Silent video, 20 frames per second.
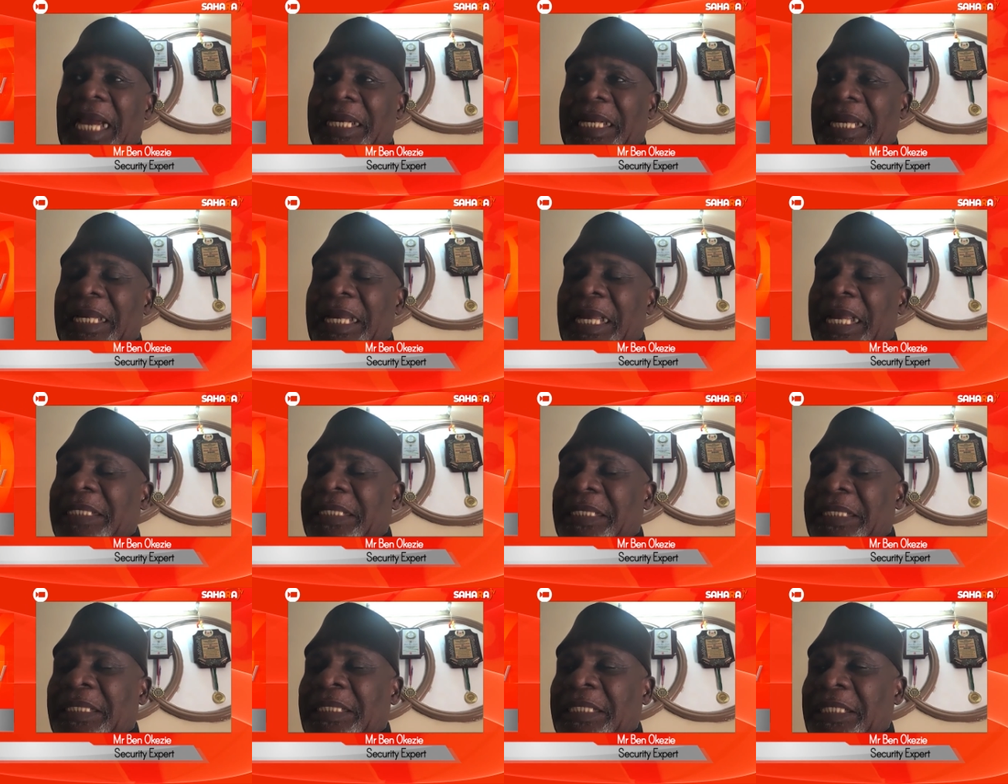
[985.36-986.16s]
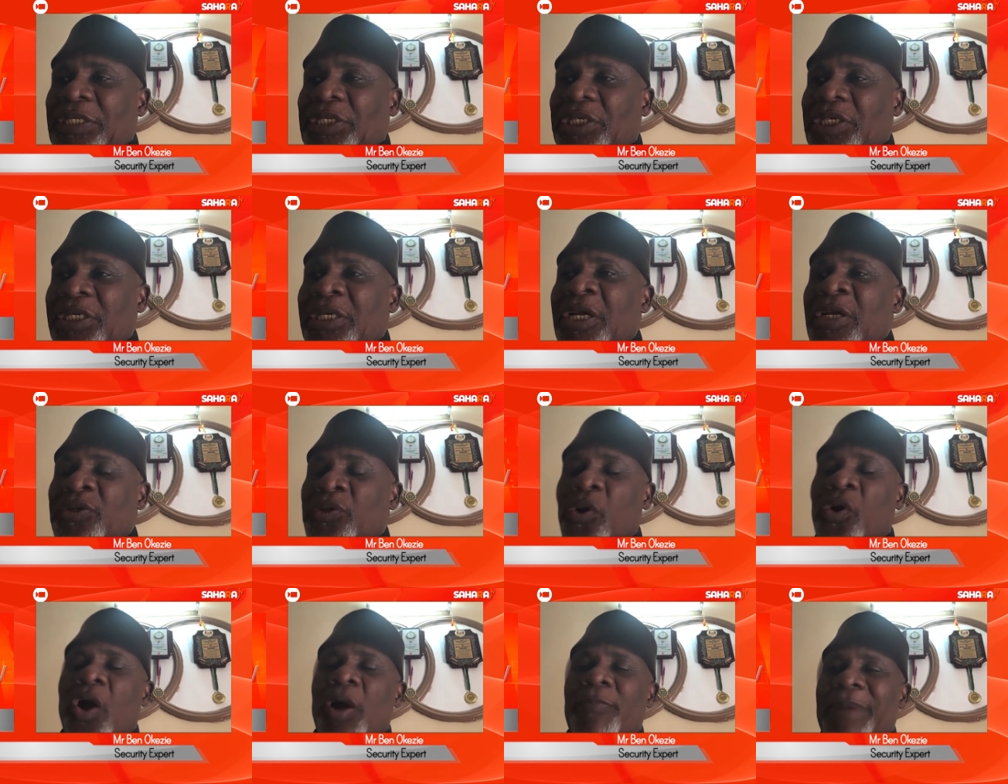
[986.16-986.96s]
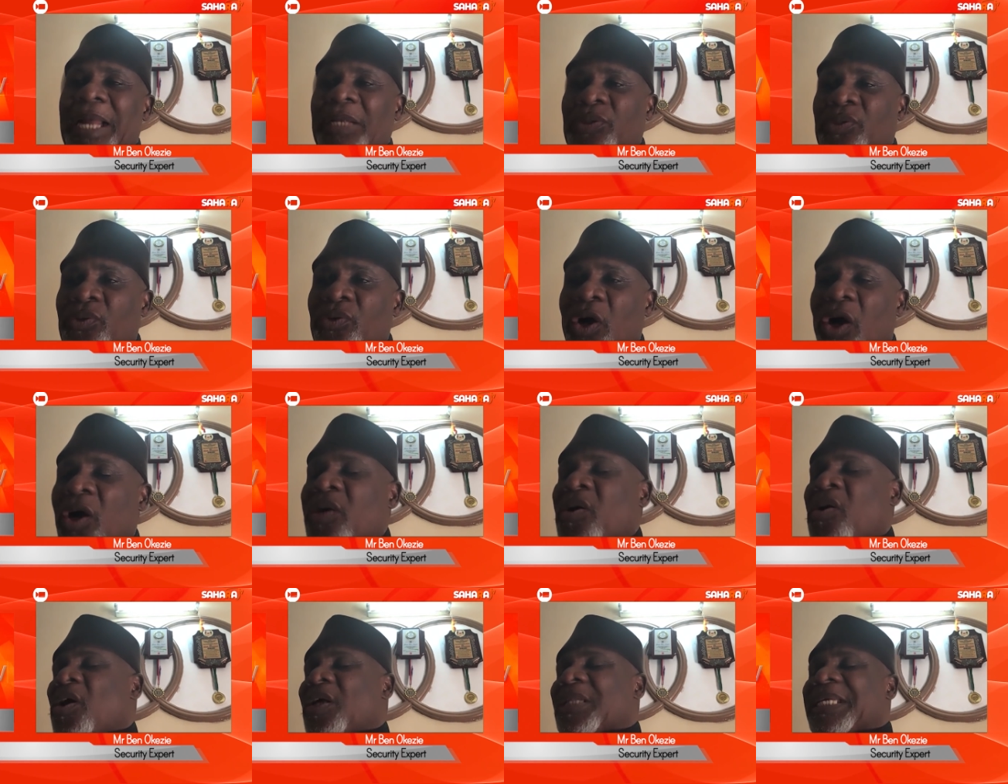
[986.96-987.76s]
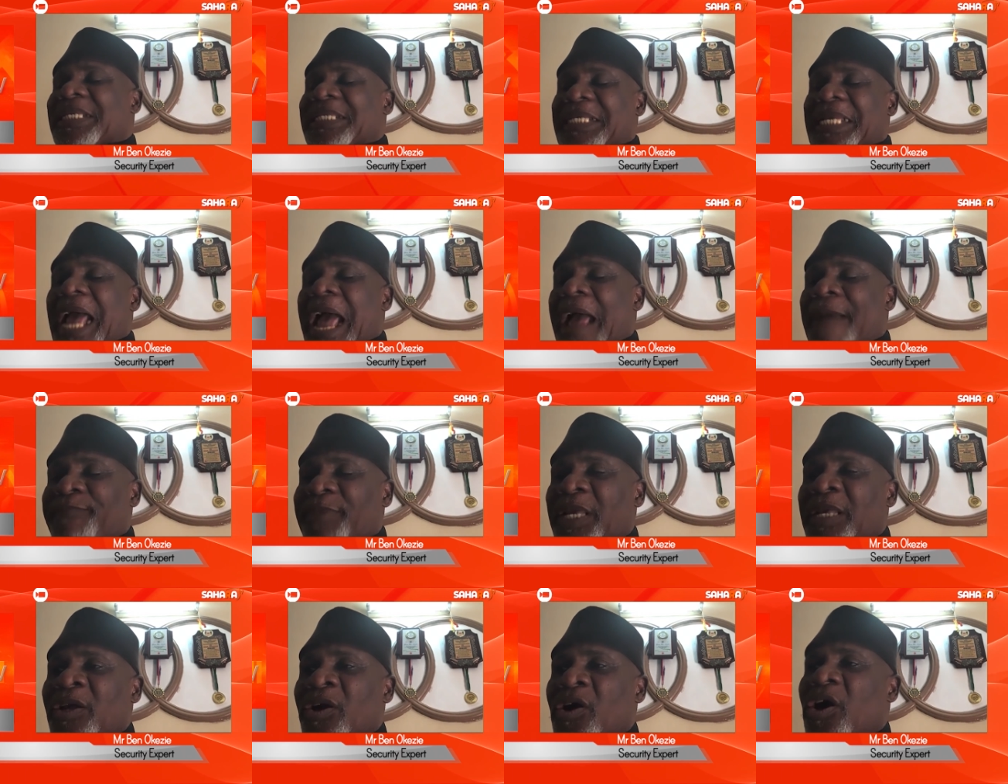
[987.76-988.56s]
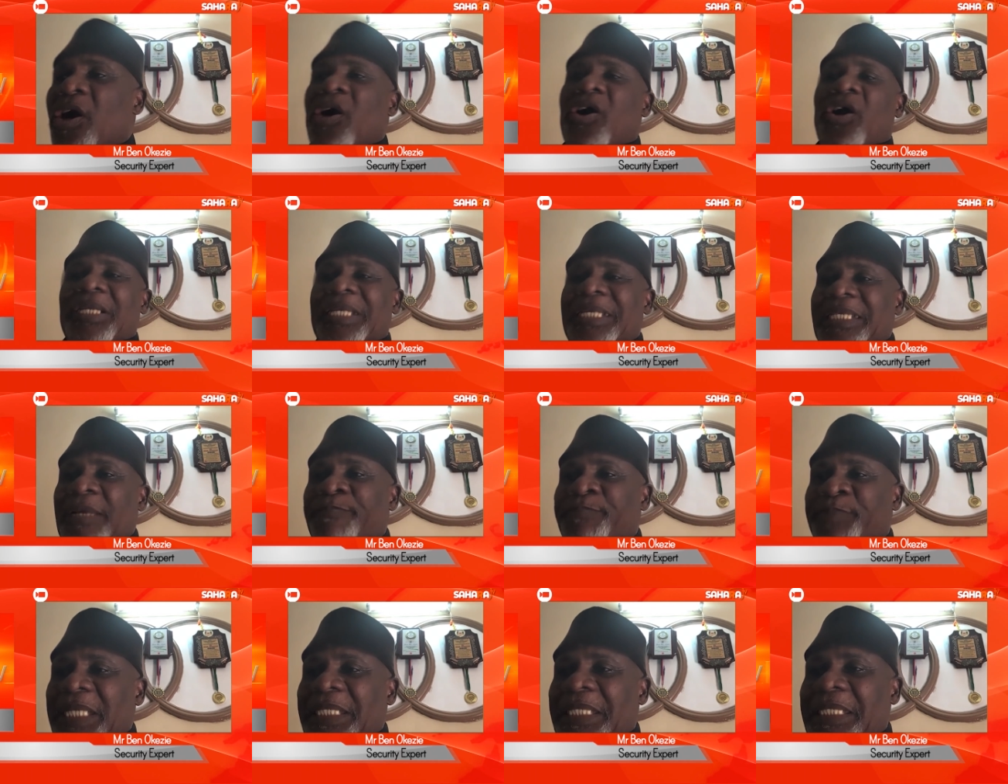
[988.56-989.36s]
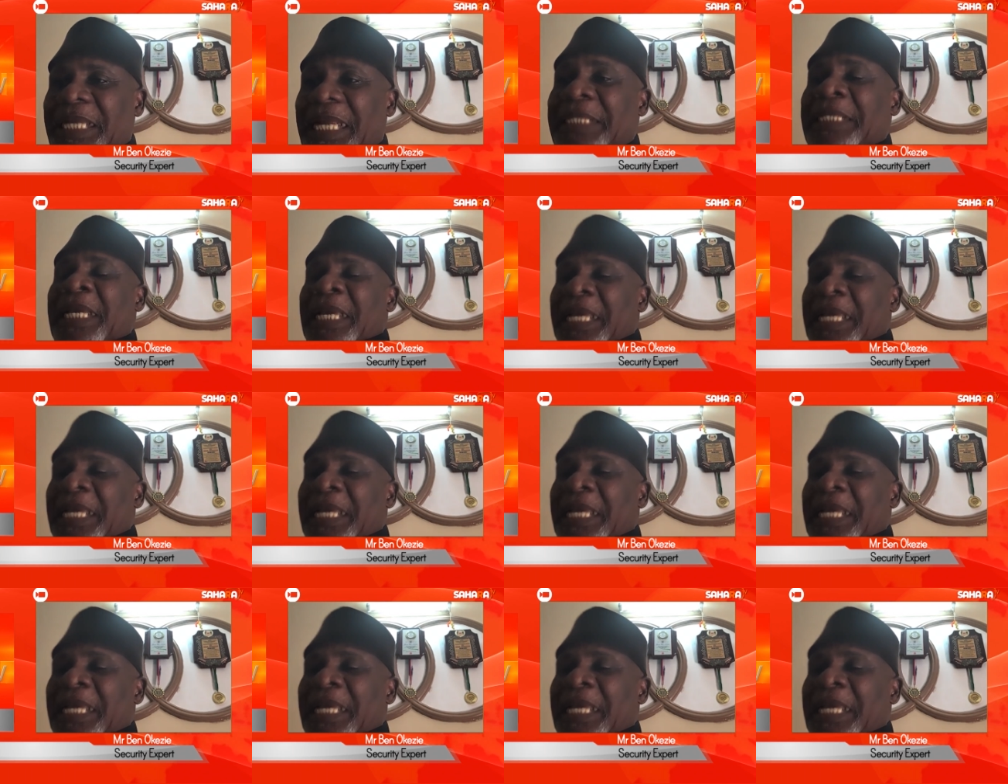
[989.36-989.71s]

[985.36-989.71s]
direct, uh, DG to come and do, or calling the army, or calling the president.